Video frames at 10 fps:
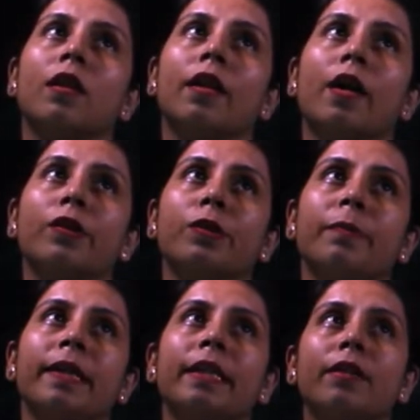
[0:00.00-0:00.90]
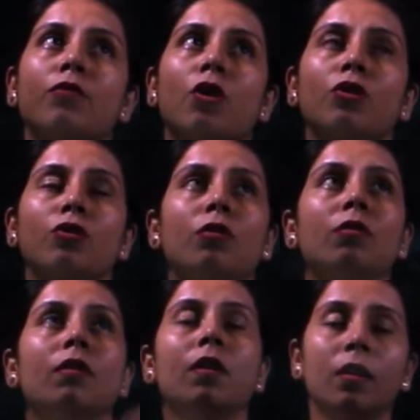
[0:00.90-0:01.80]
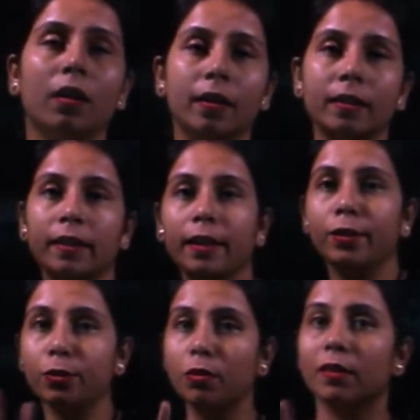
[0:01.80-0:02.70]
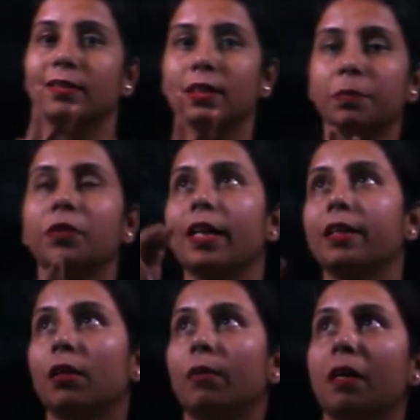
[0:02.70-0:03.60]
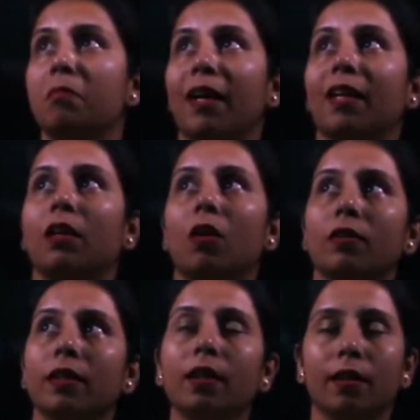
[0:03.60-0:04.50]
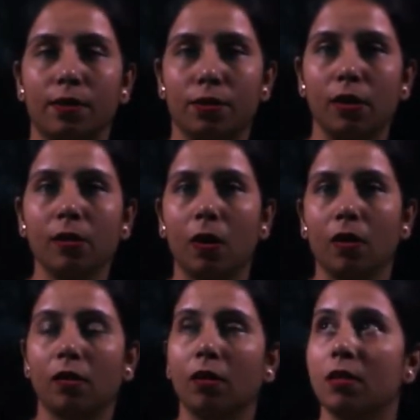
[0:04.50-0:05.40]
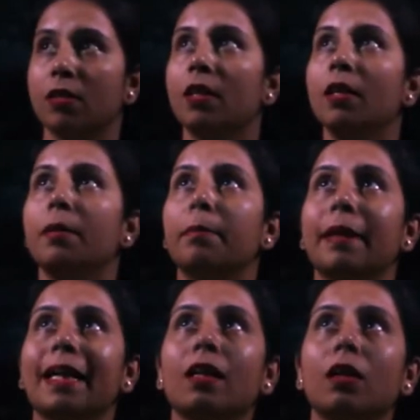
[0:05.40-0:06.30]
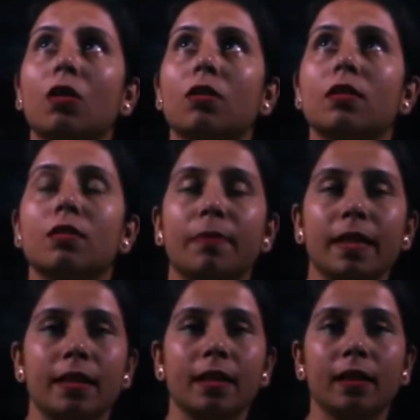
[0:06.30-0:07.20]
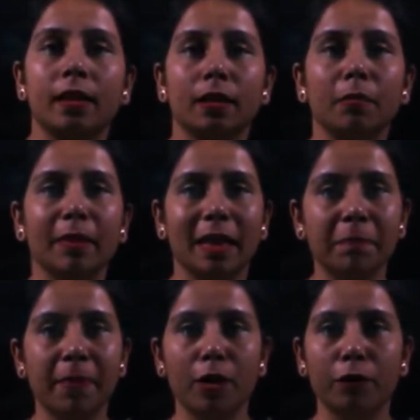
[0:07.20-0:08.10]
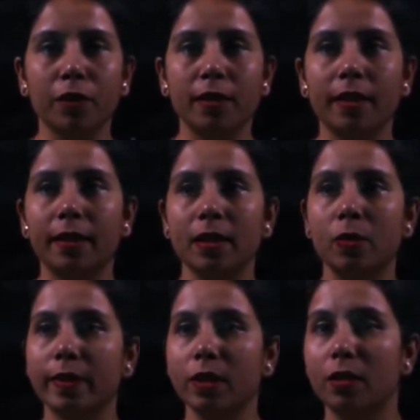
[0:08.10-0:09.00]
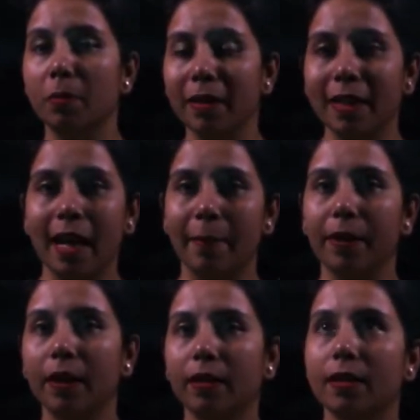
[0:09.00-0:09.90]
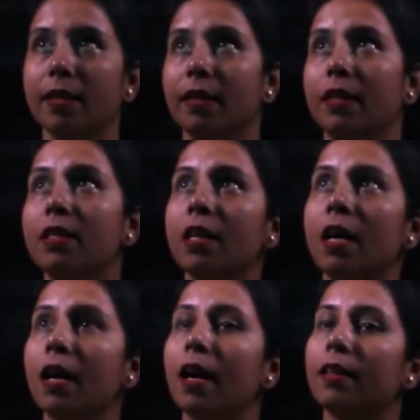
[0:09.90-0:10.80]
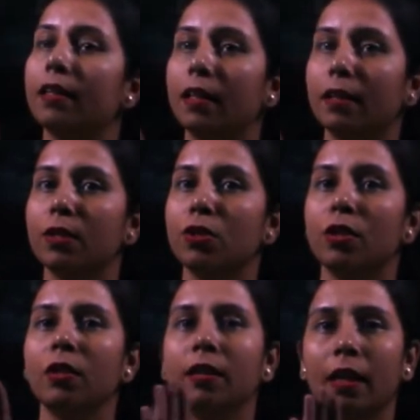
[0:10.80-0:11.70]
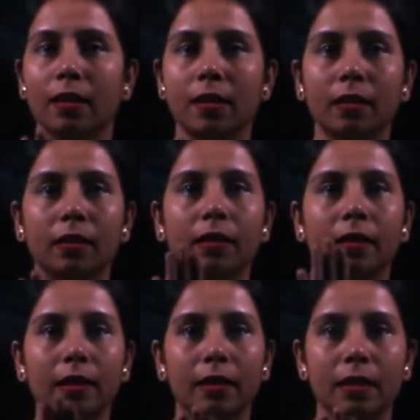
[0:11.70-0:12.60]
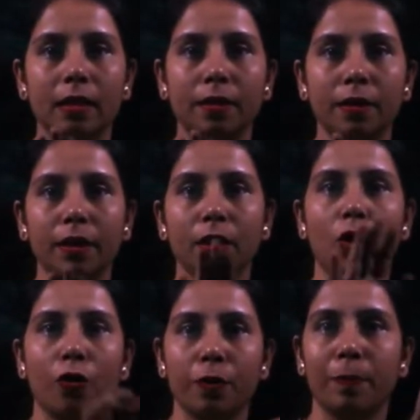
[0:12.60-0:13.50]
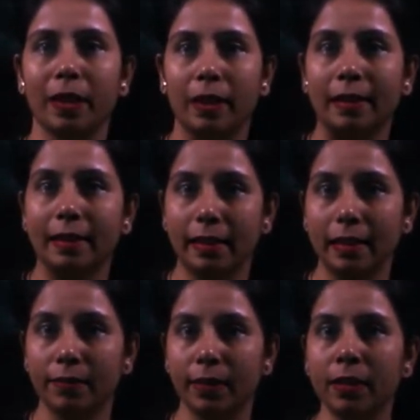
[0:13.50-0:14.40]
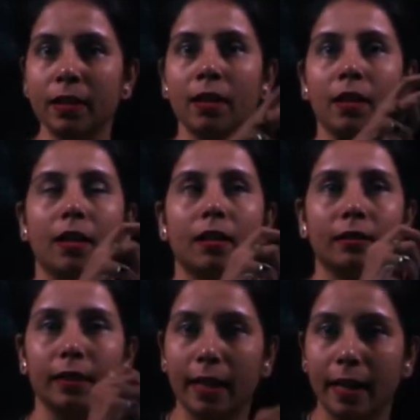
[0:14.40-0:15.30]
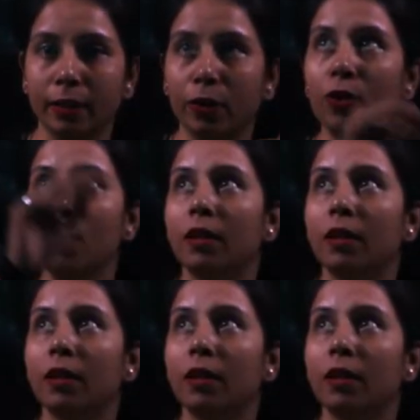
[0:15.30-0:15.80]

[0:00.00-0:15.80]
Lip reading: Now you might have got to understand two concepts right away: main clause and conditional clause. Main clause is basically the main part of the sentence, which is the main happening in the sentence, and the condition, that is certainty, uncertainty of a particular event or scenario.